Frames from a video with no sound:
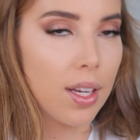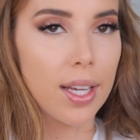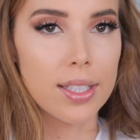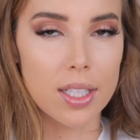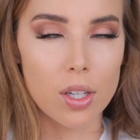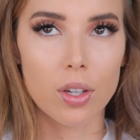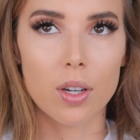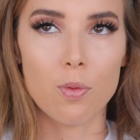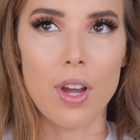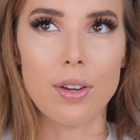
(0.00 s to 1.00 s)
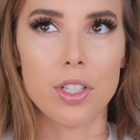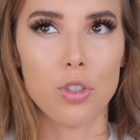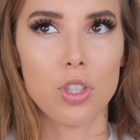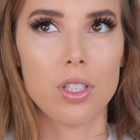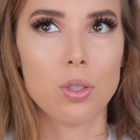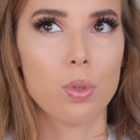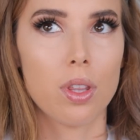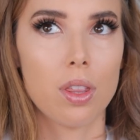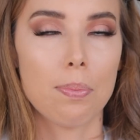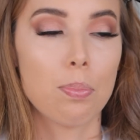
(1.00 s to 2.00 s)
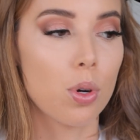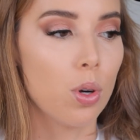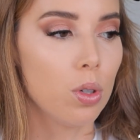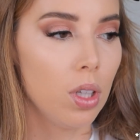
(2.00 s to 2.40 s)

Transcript: concealer and foundation is with the Pro